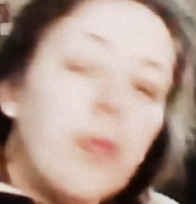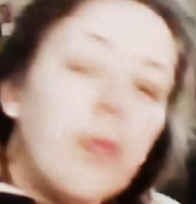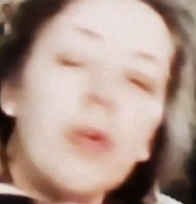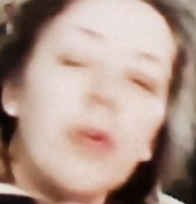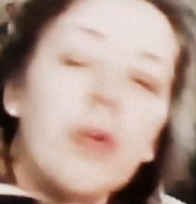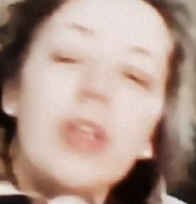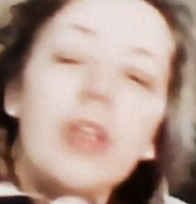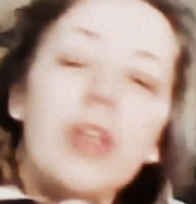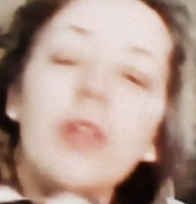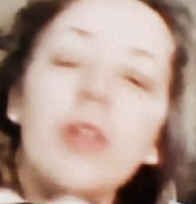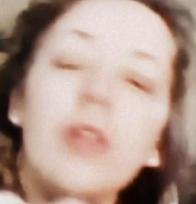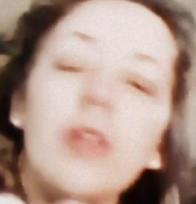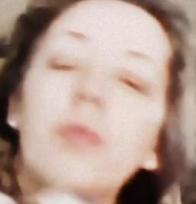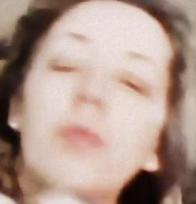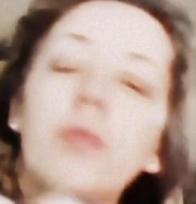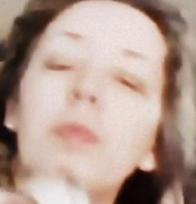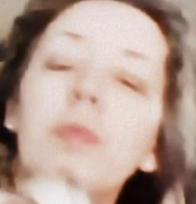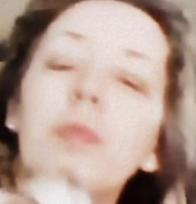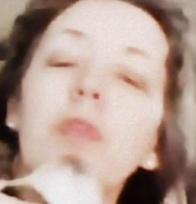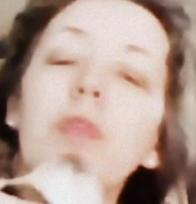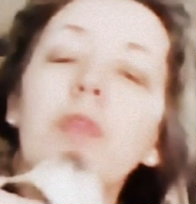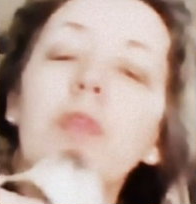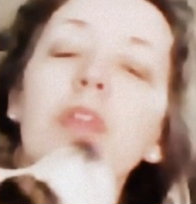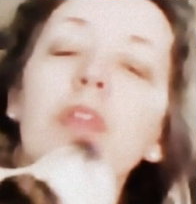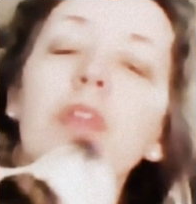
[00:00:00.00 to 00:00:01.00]
pouring the
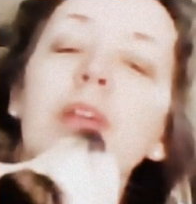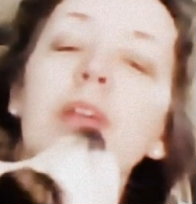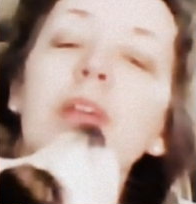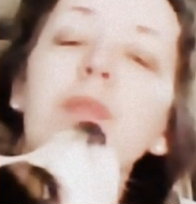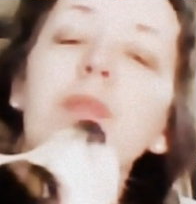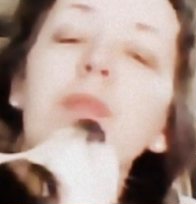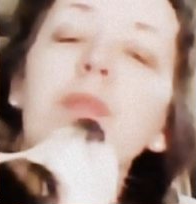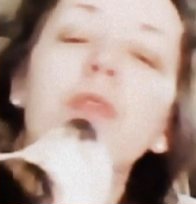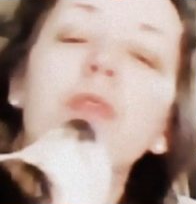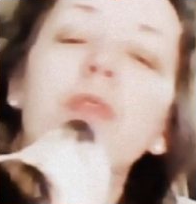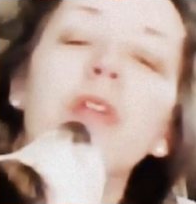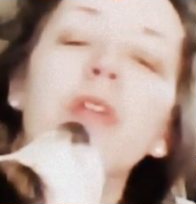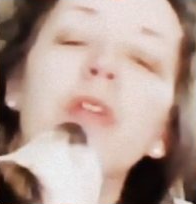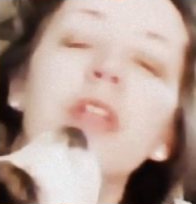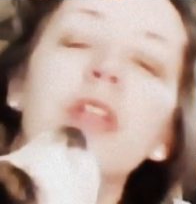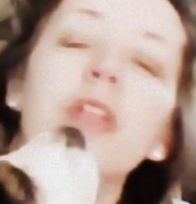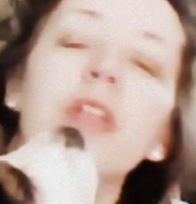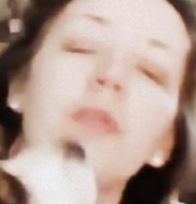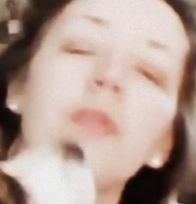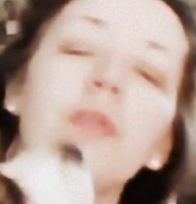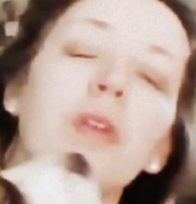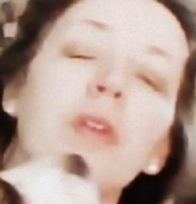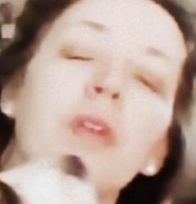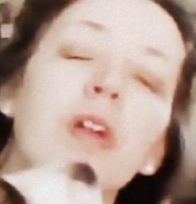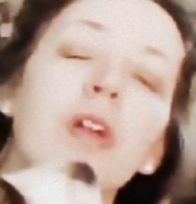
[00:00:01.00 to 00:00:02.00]

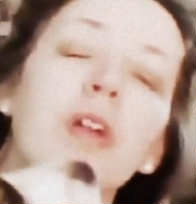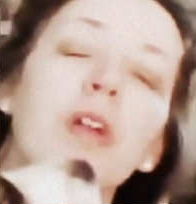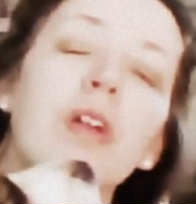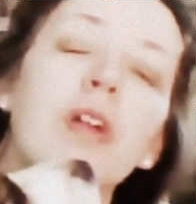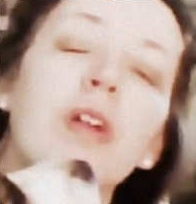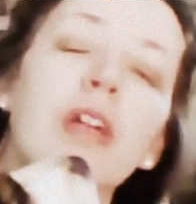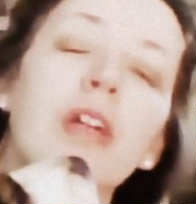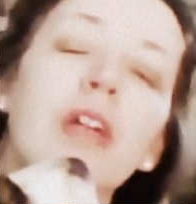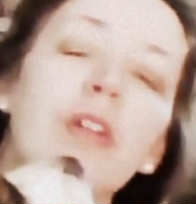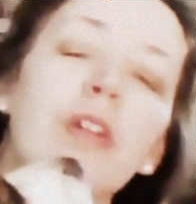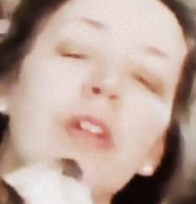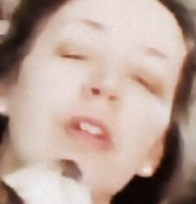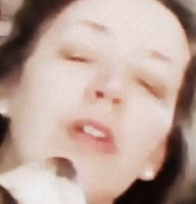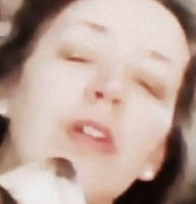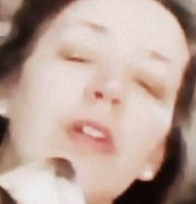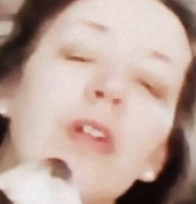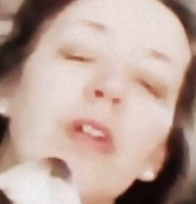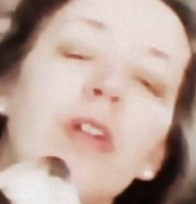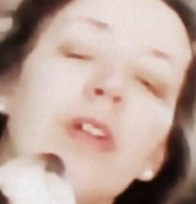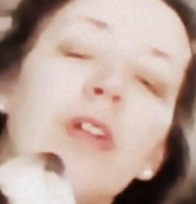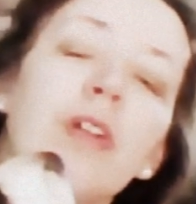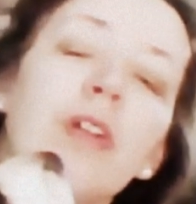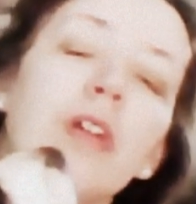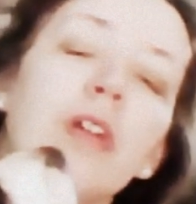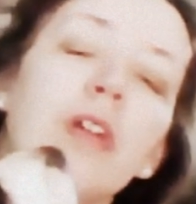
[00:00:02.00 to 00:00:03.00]
water on her
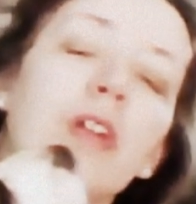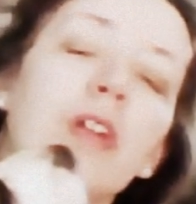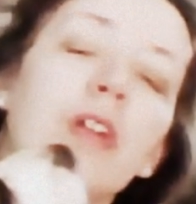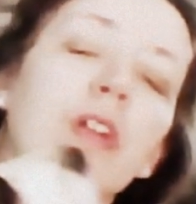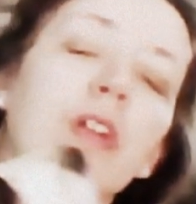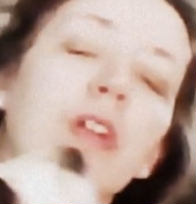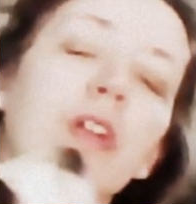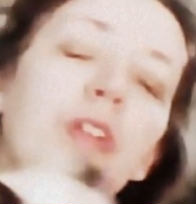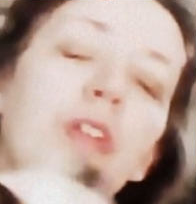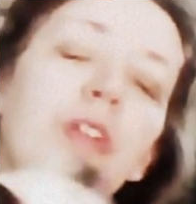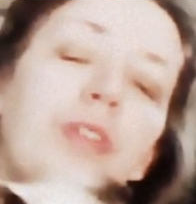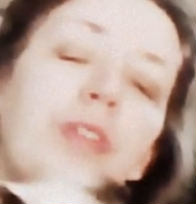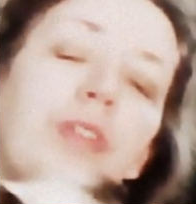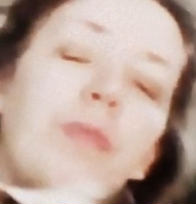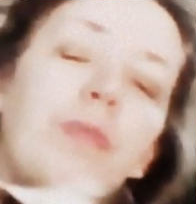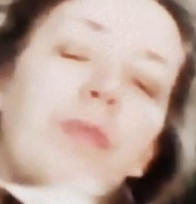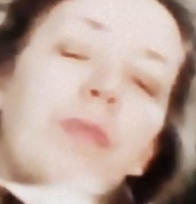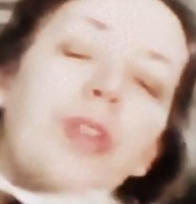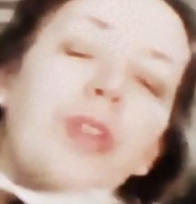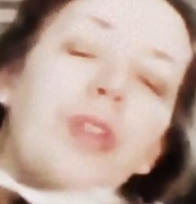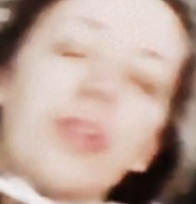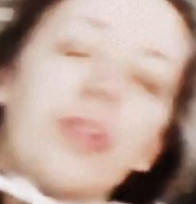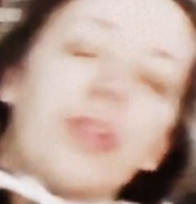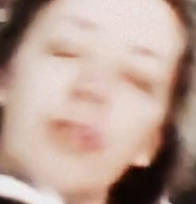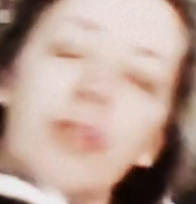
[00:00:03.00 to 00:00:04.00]
to
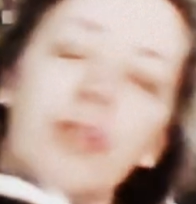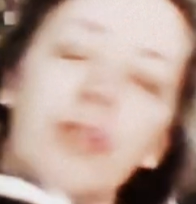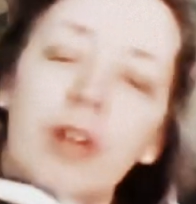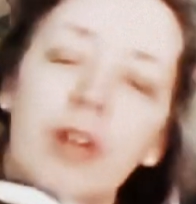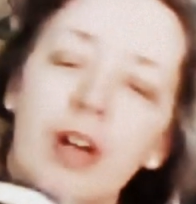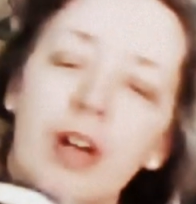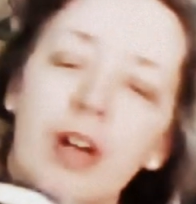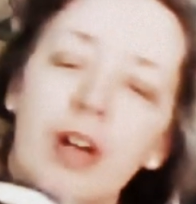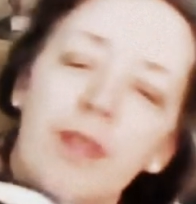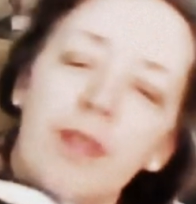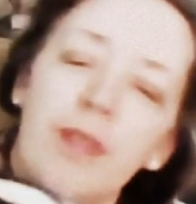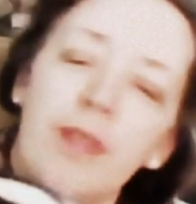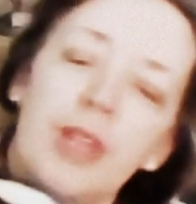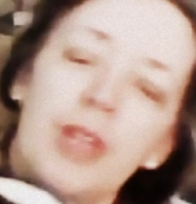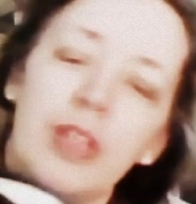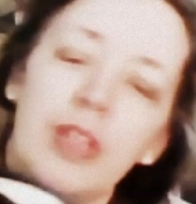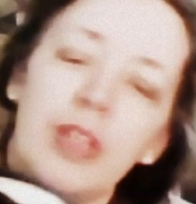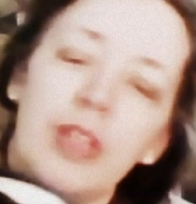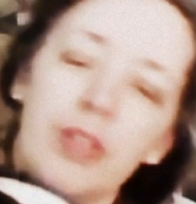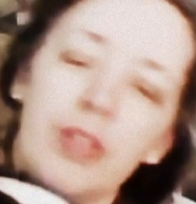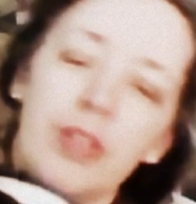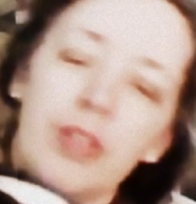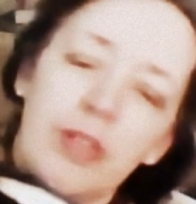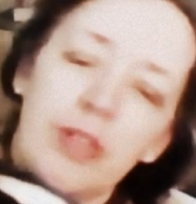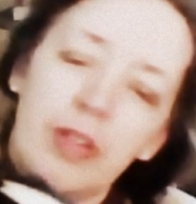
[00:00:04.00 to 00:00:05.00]
rinse her off,
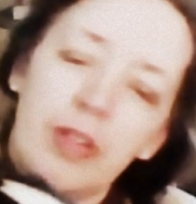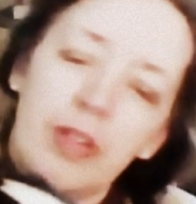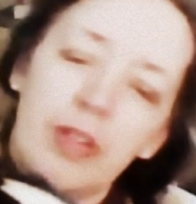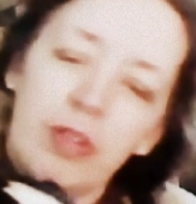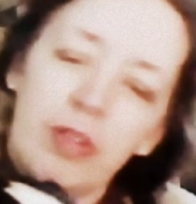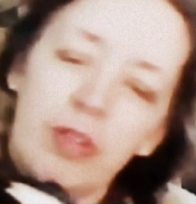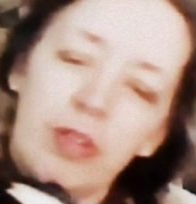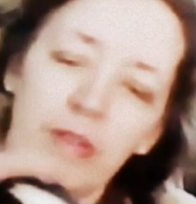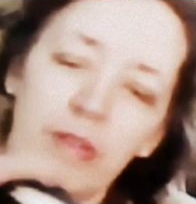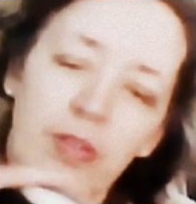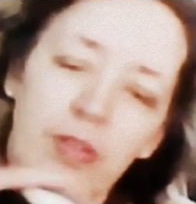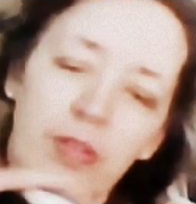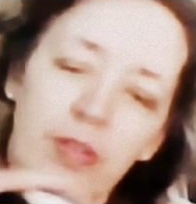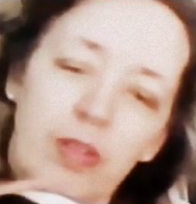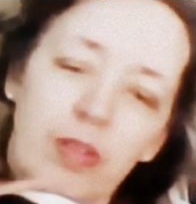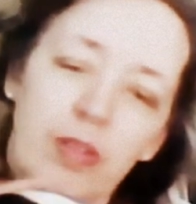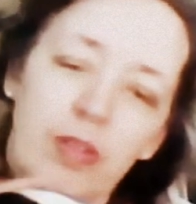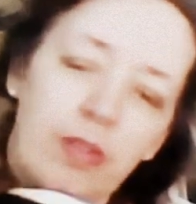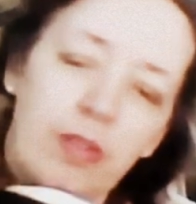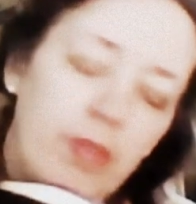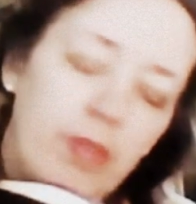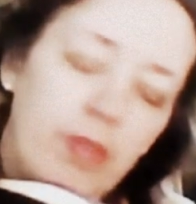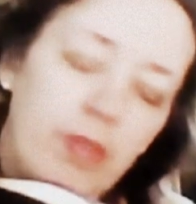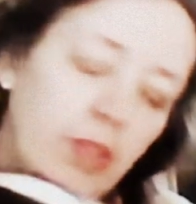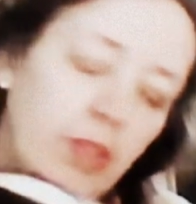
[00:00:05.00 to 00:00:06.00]
that's a little
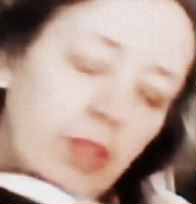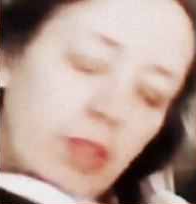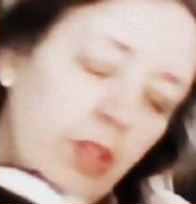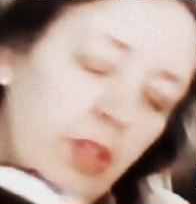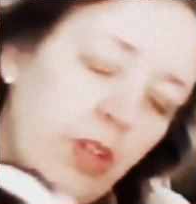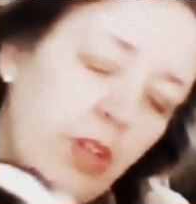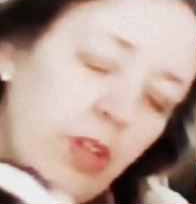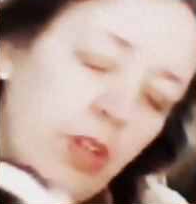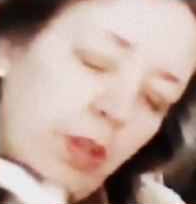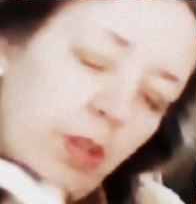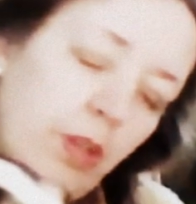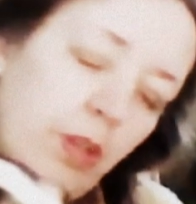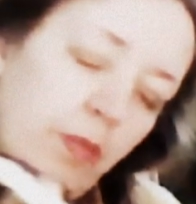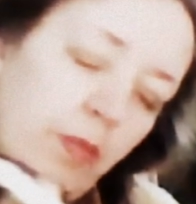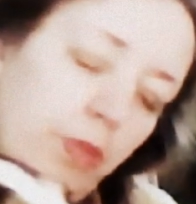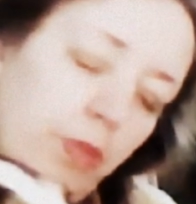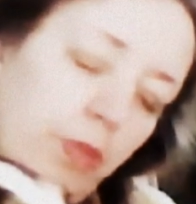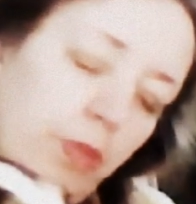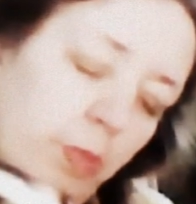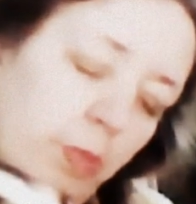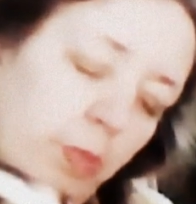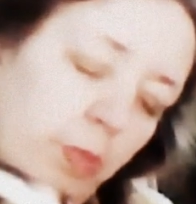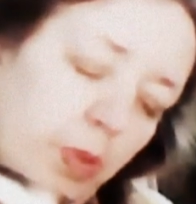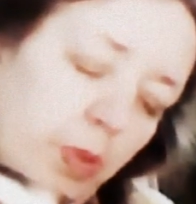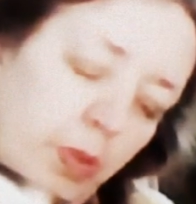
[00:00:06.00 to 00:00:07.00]

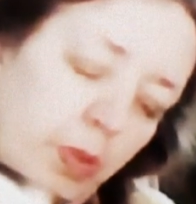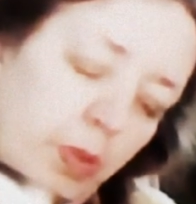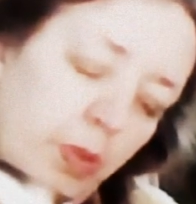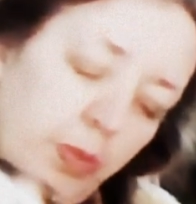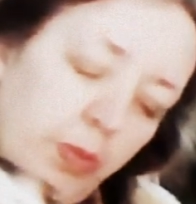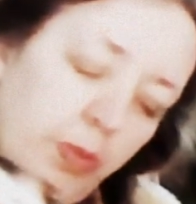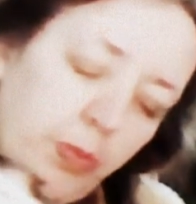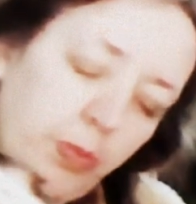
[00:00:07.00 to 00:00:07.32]
uncomfortable.